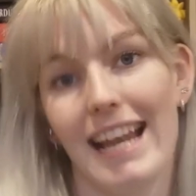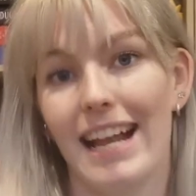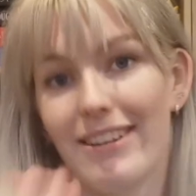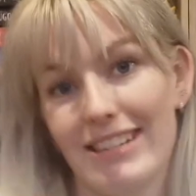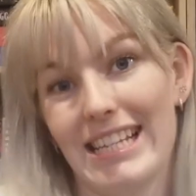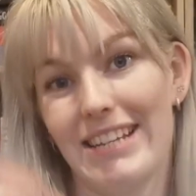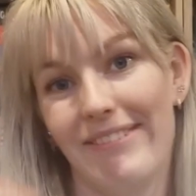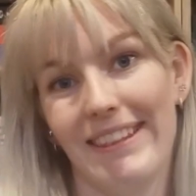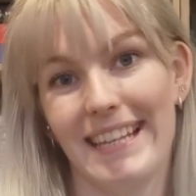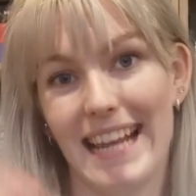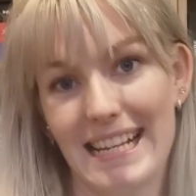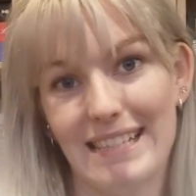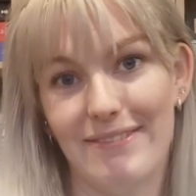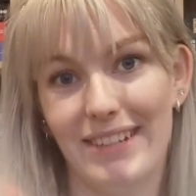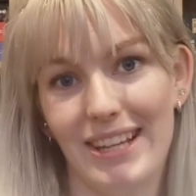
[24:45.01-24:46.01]
and I'll see you in the
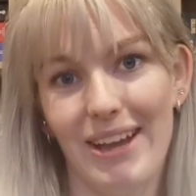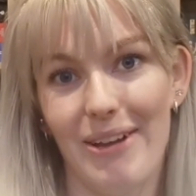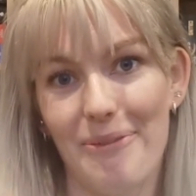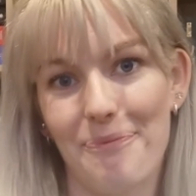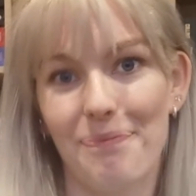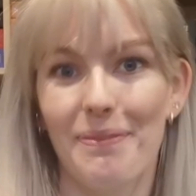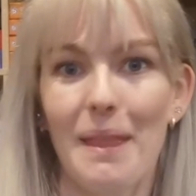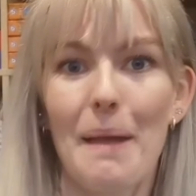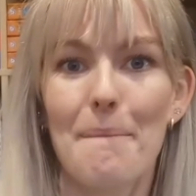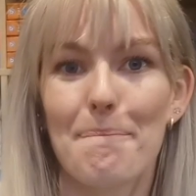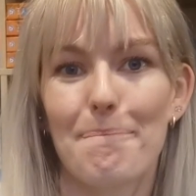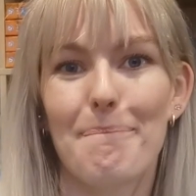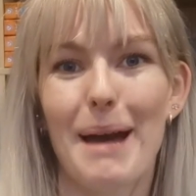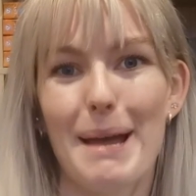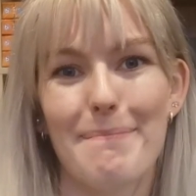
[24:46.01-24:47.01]
next video.
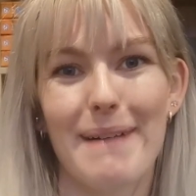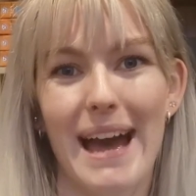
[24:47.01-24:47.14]
Bye